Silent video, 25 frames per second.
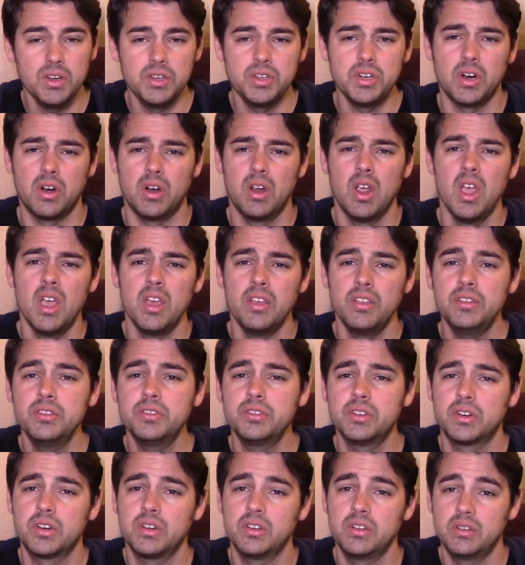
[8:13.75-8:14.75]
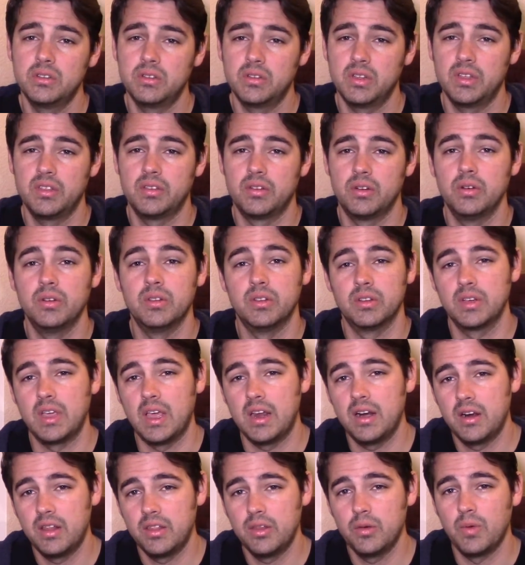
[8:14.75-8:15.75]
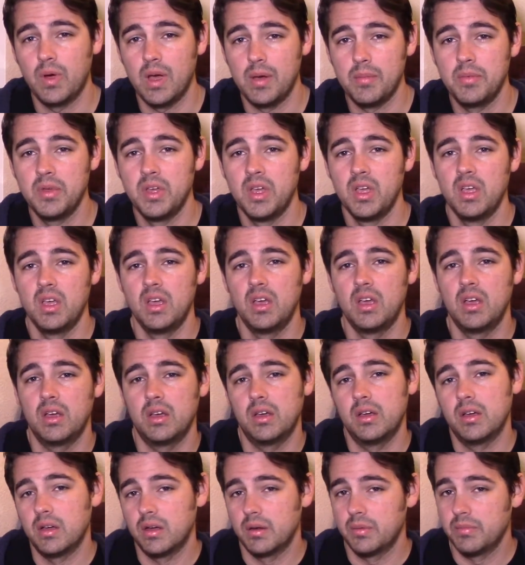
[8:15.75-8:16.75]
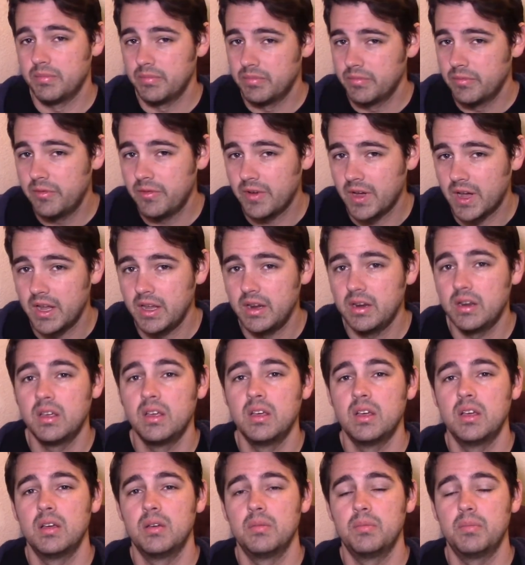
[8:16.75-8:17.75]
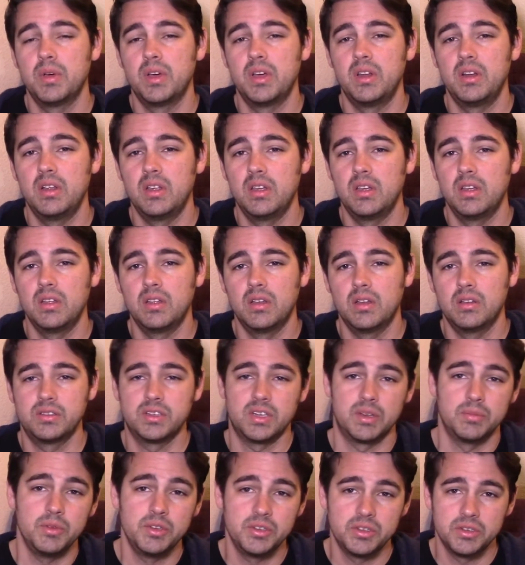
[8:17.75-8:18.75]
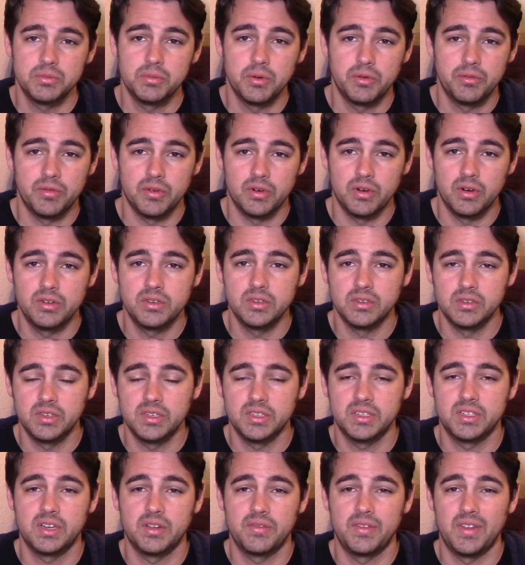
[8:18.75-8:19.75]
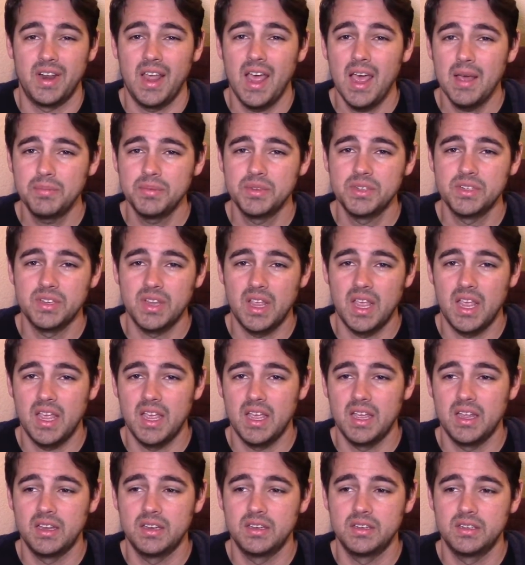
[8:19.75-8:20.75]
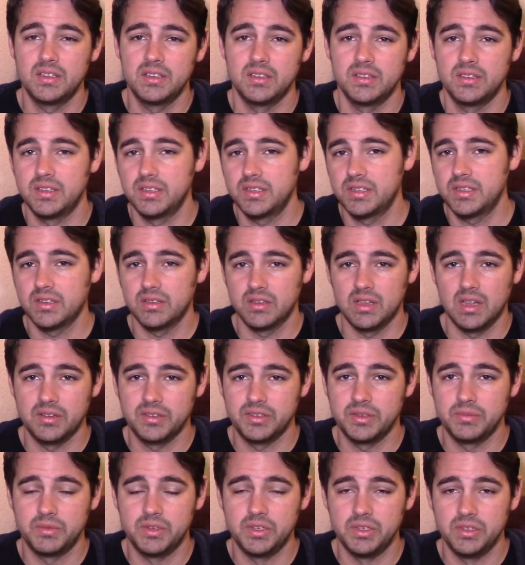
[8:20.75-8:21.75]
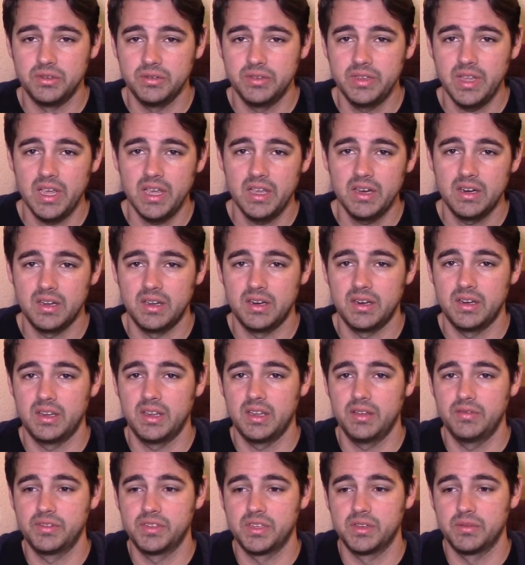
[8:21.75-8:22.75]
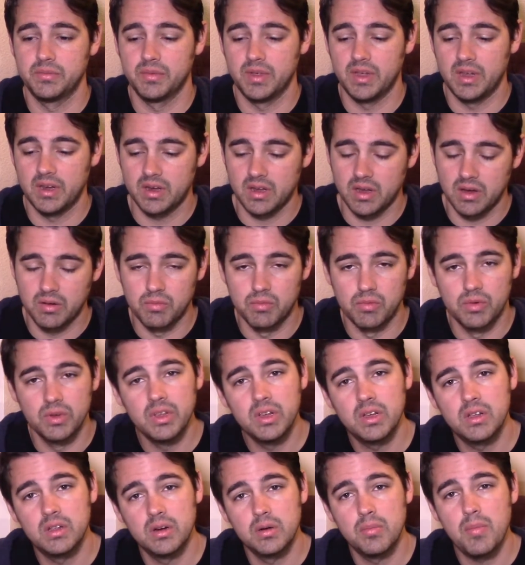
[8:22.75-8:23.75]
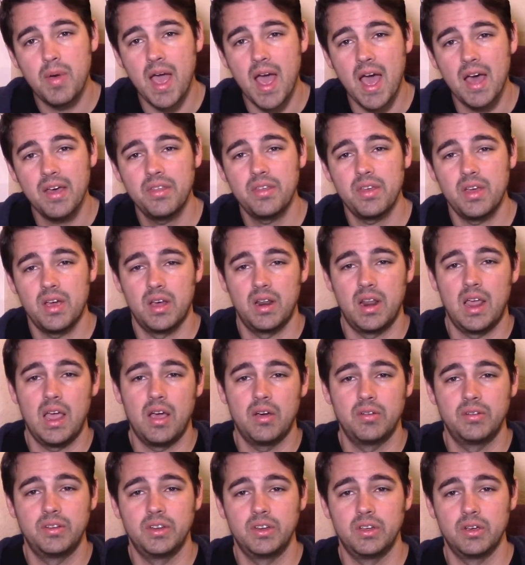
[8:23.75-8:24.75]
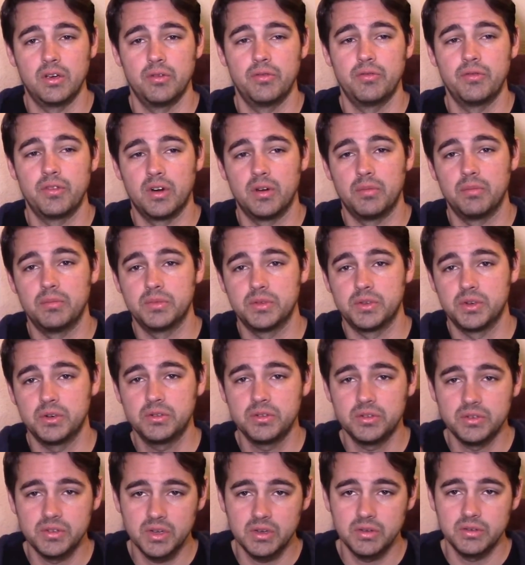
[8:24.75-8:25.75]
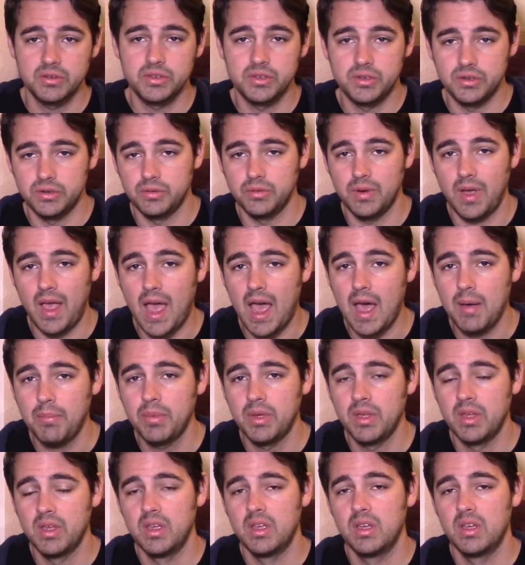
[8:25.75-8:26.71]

Sure, the user could click through and look at it on the web, um, fine, but some users prefer to look at stuff in apps, and this allows them to do that, and it gives them like a really clear path on how to go from search result to app